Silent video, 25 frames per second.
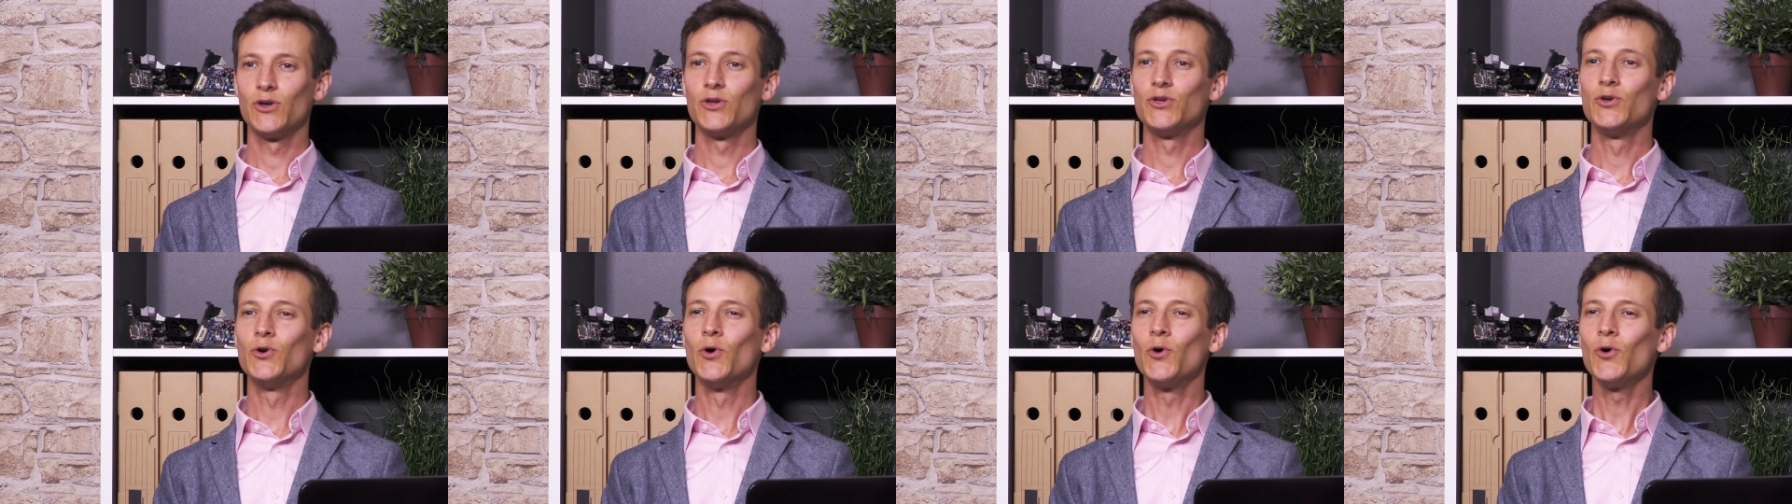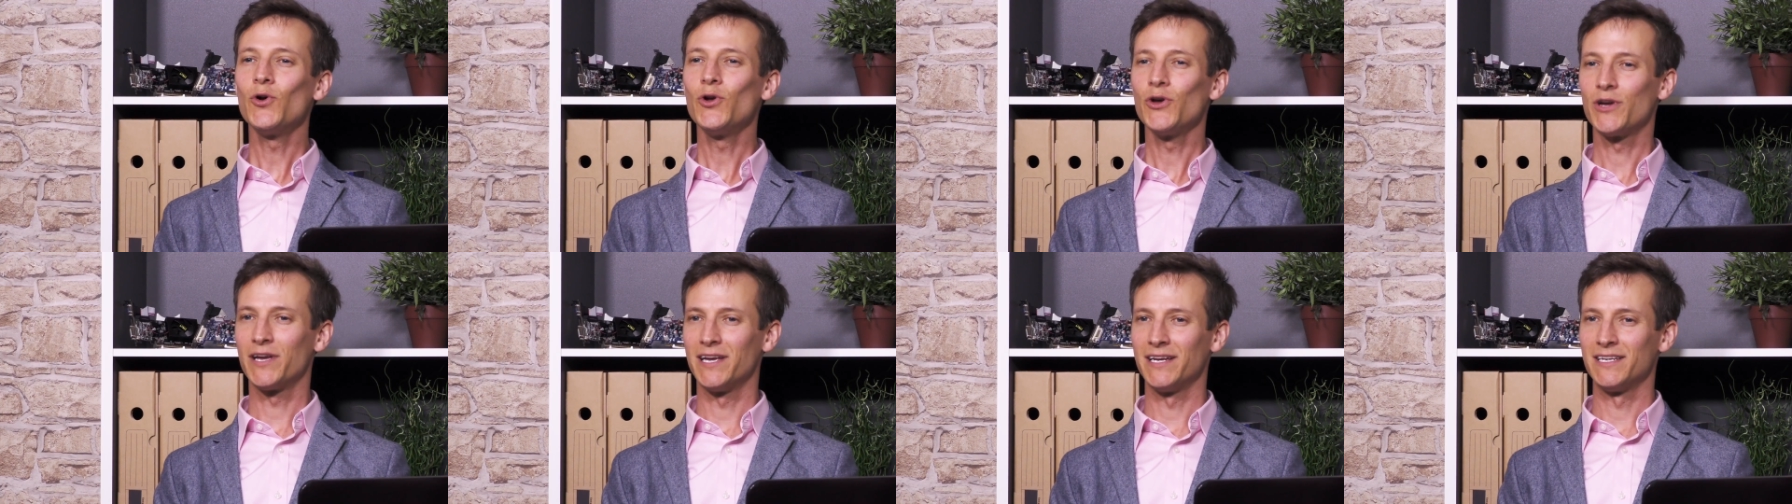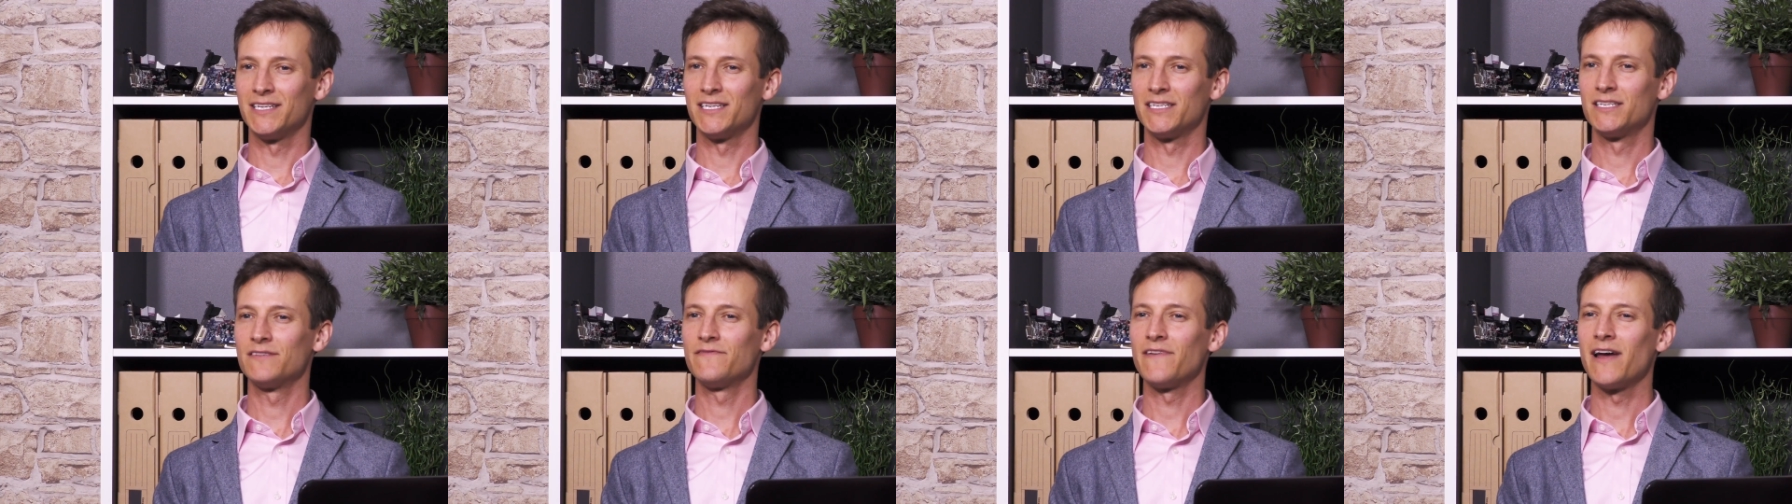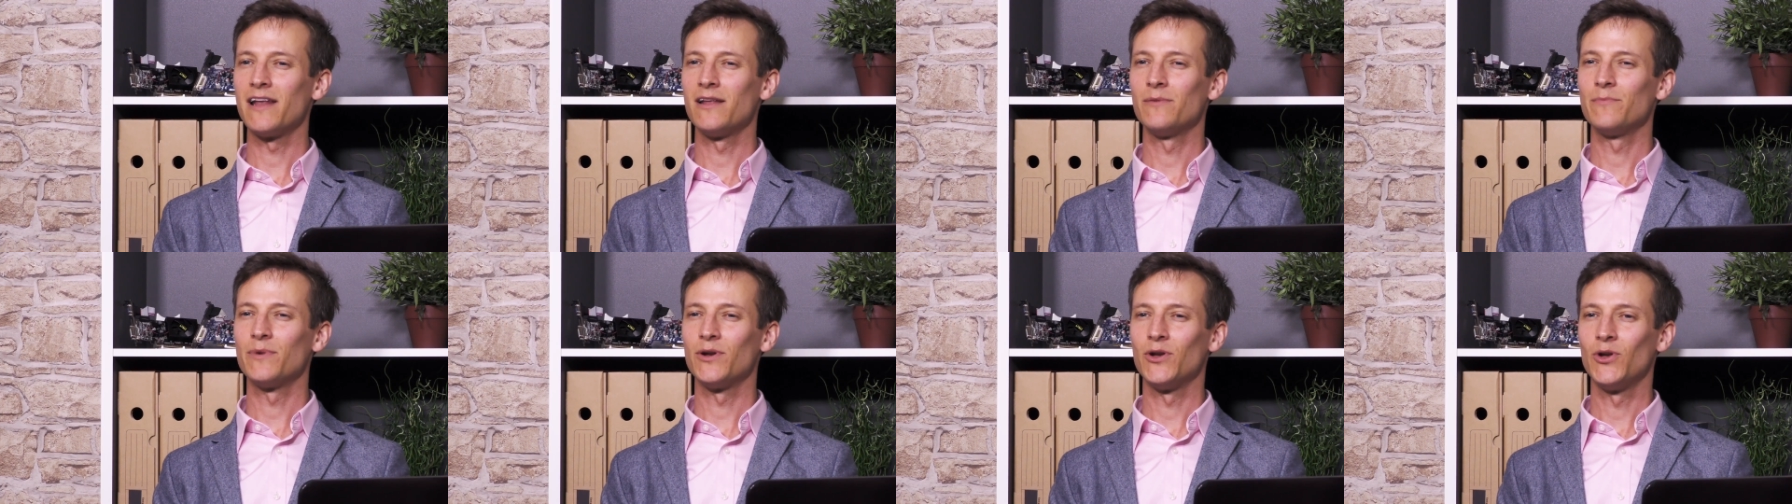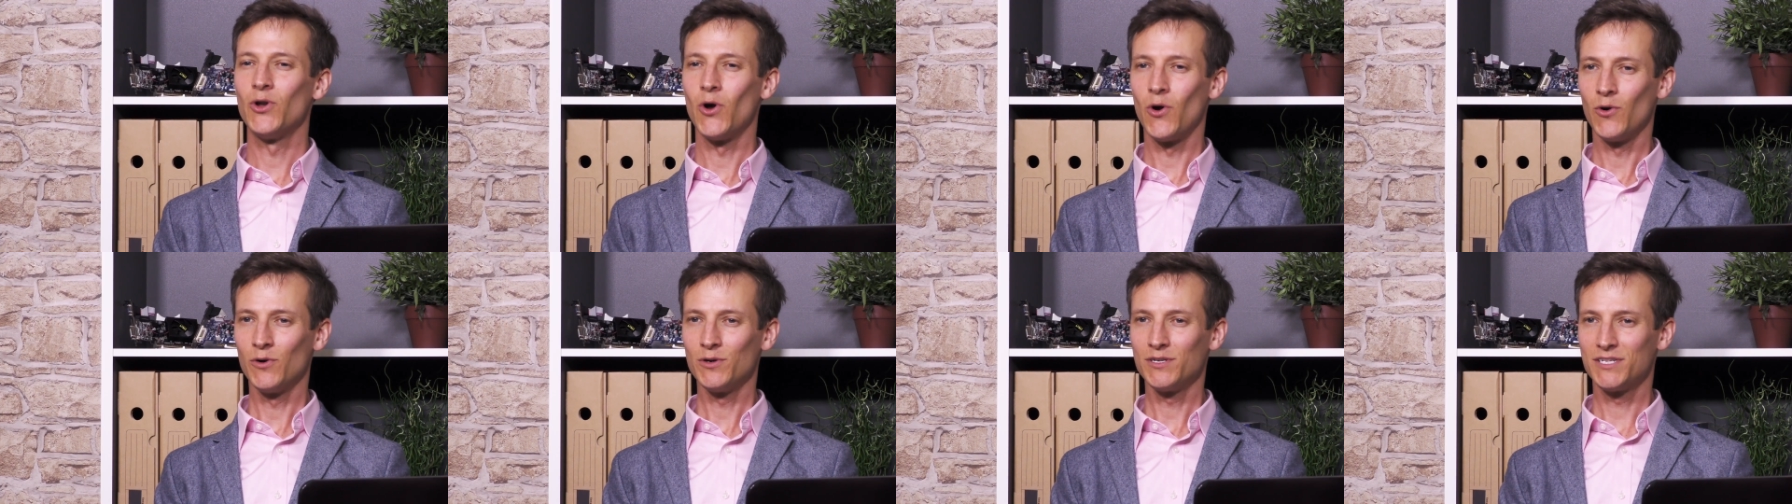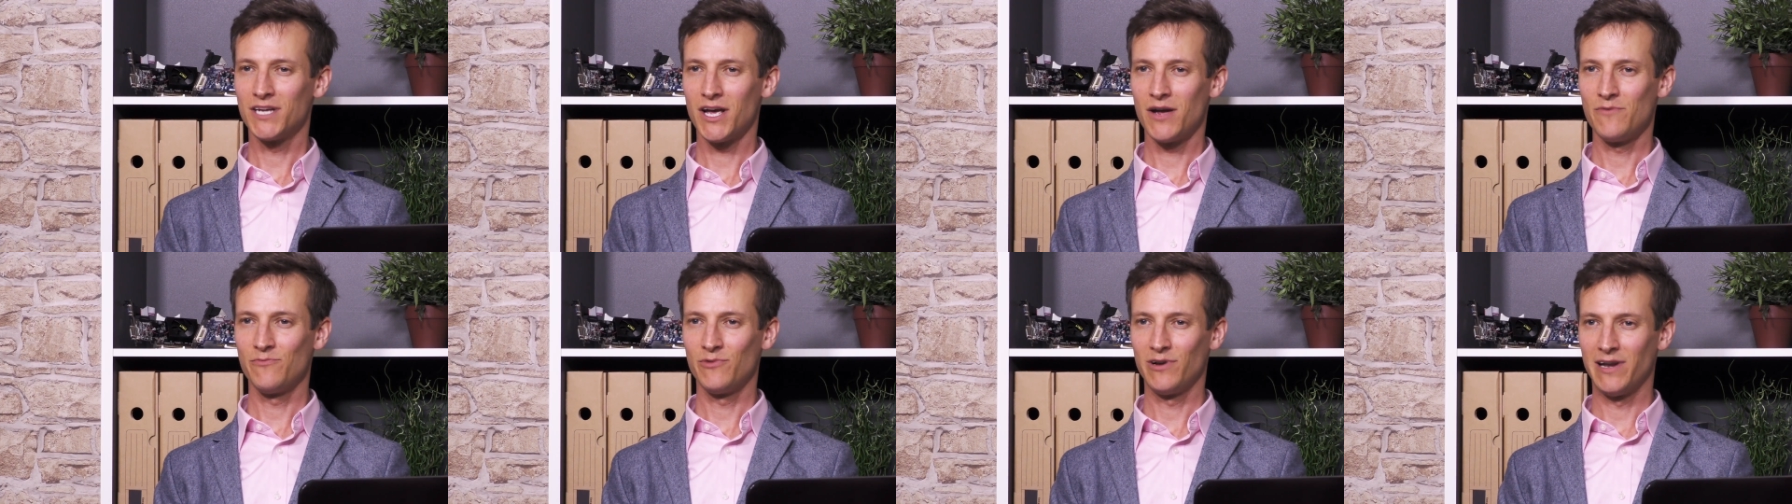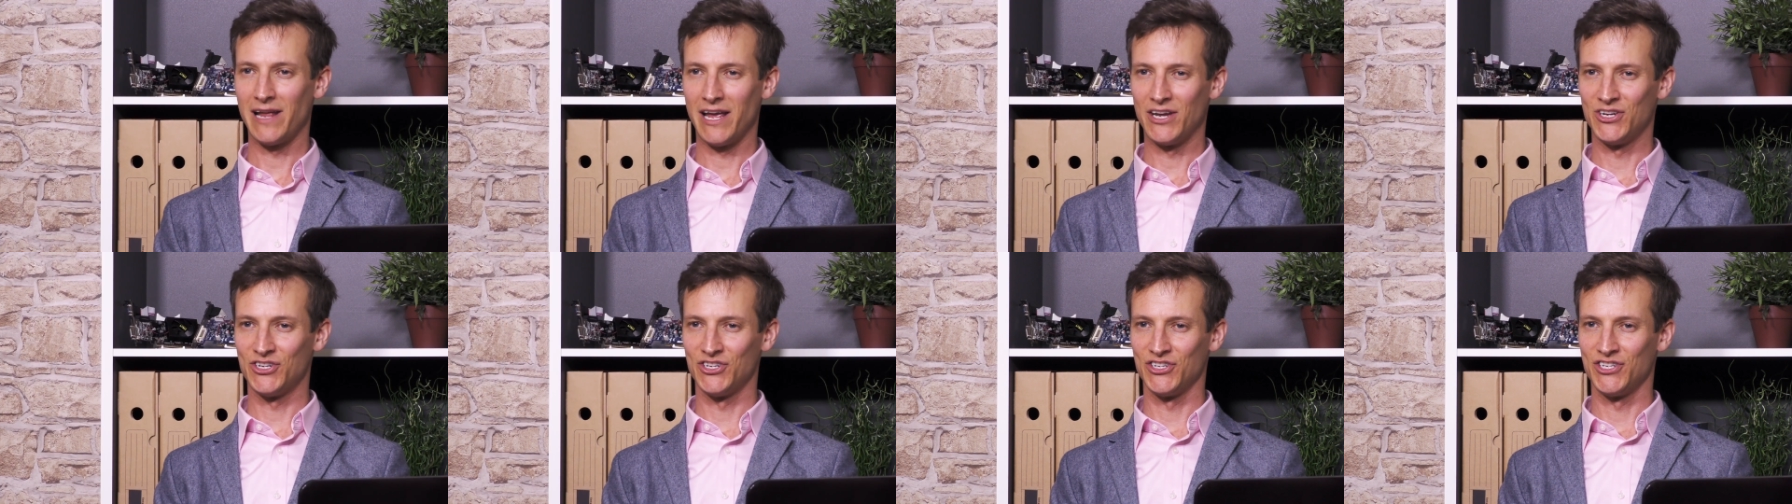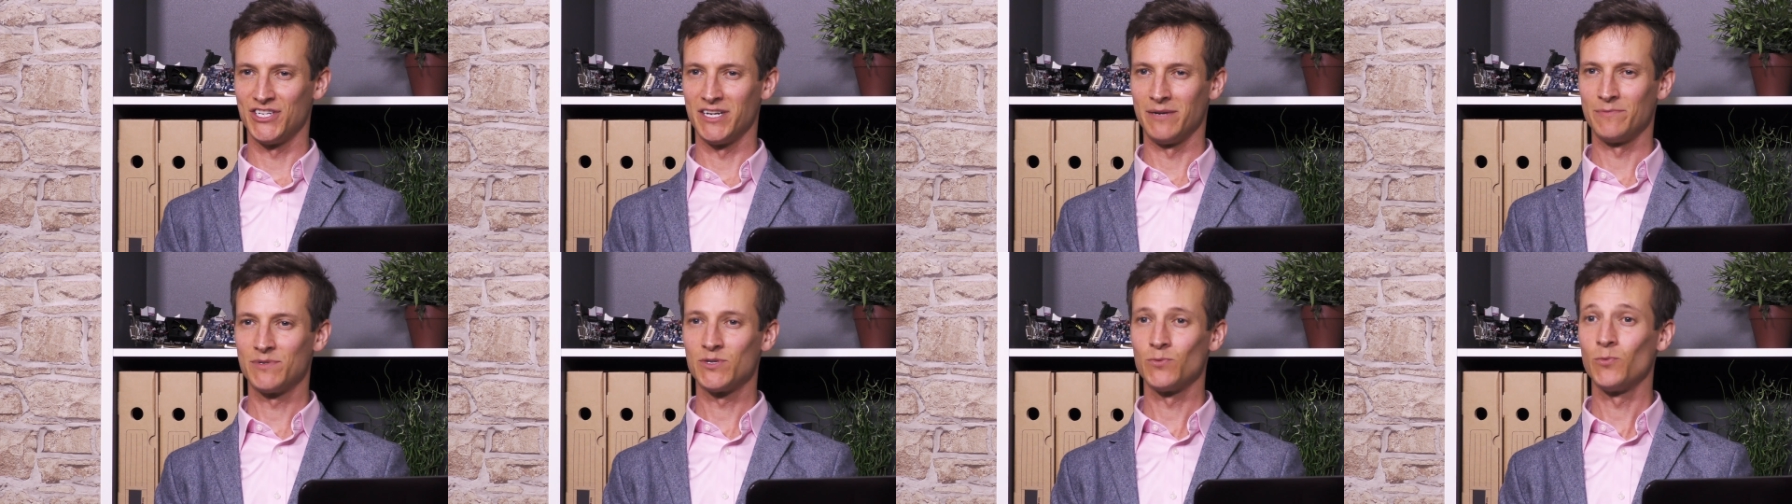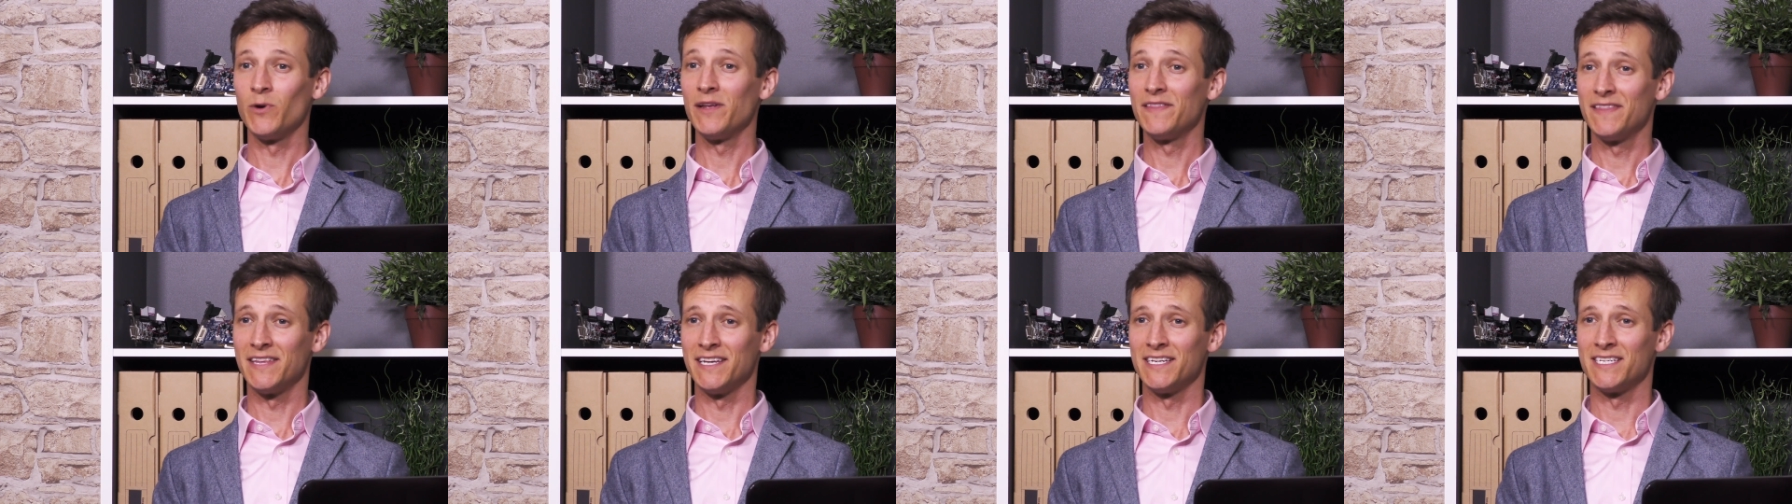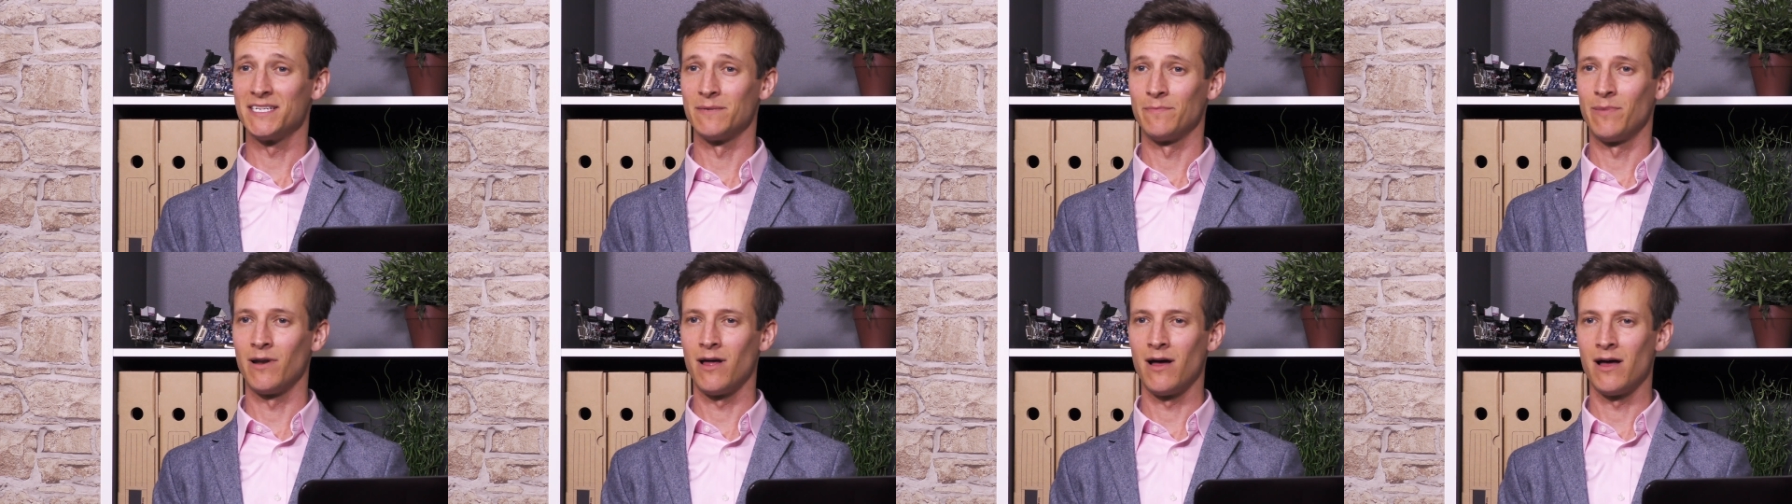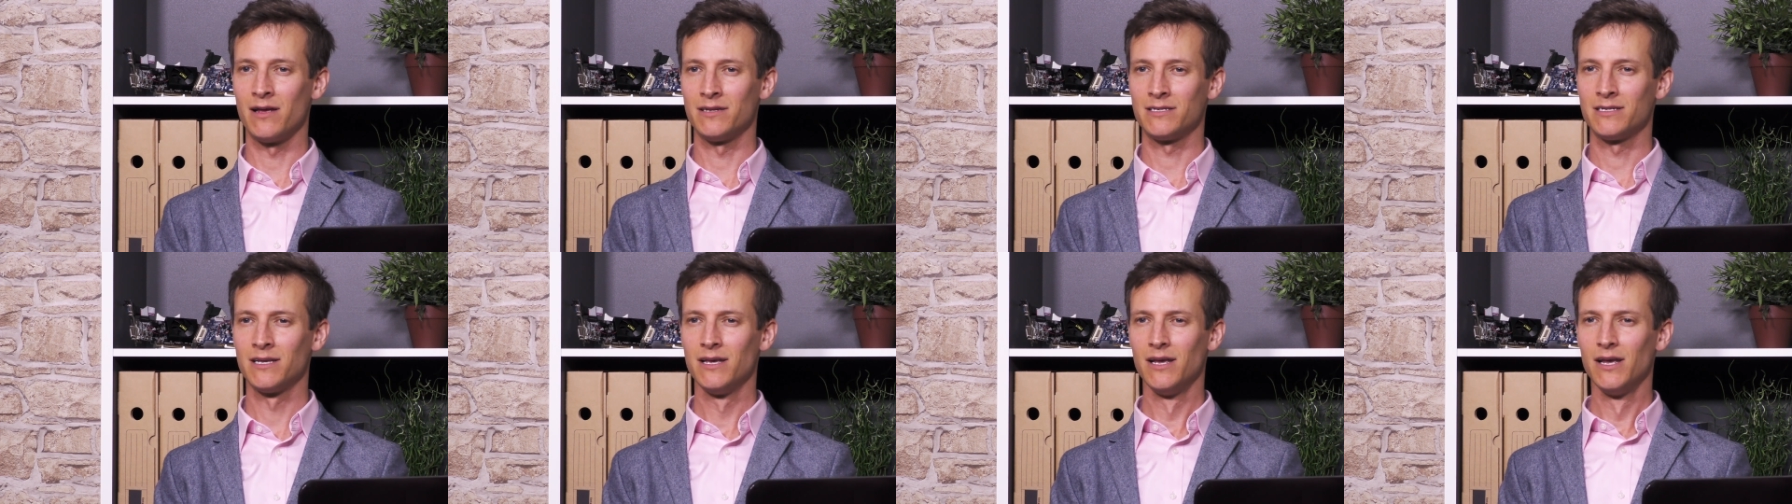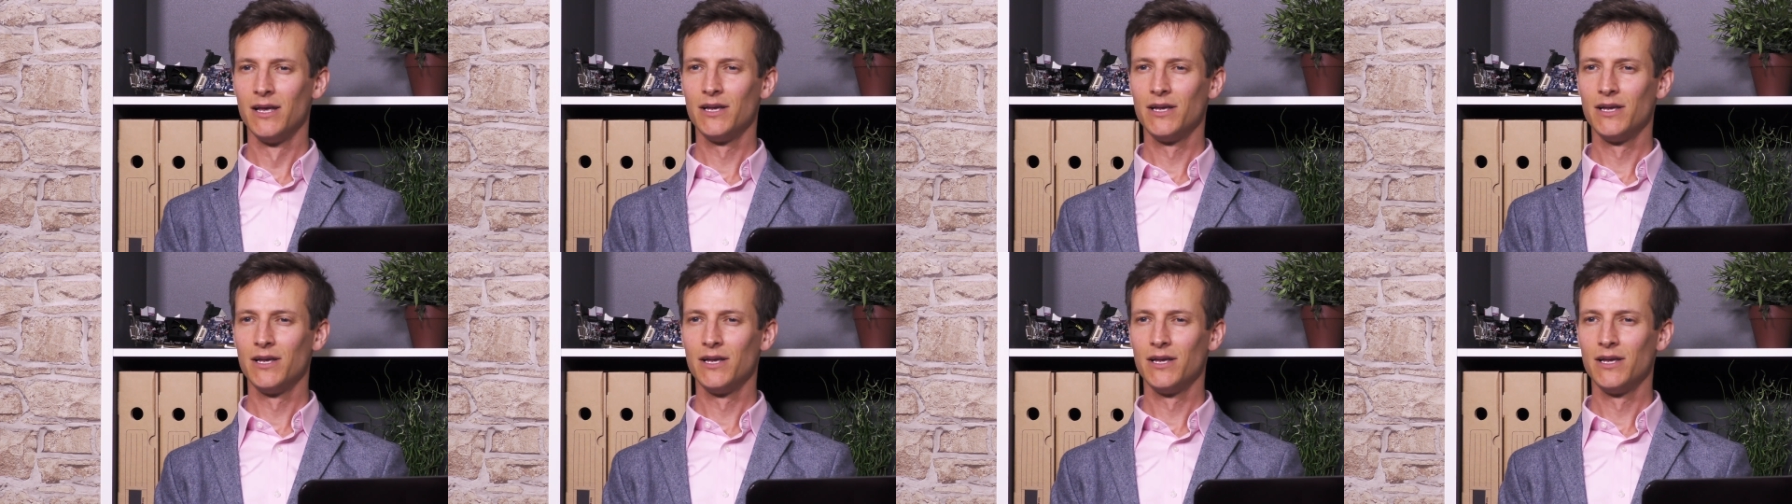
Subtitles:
You're looking to develop long-term relationships with these suppliers,